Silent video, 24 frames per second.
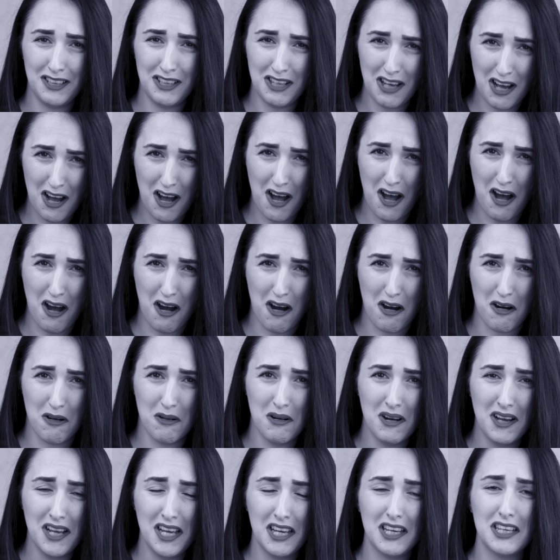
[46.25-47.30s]

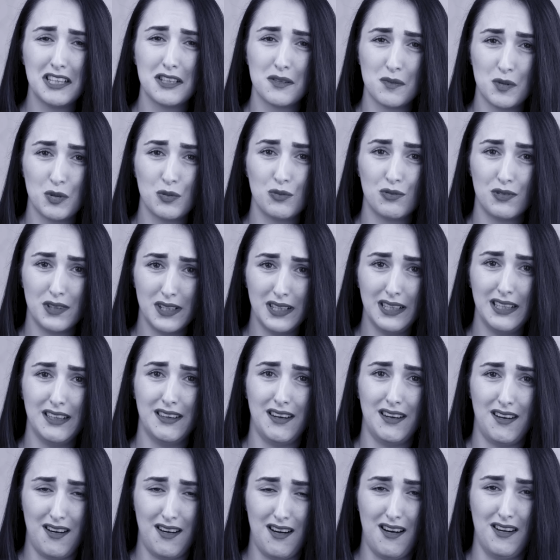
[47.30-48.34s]
know, it's been really
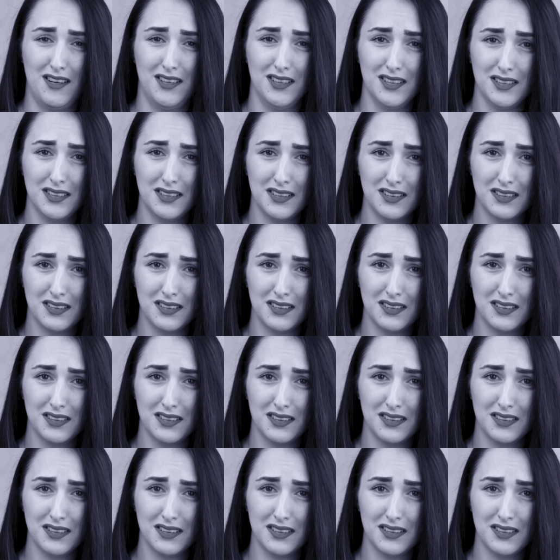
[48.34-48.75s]
hard.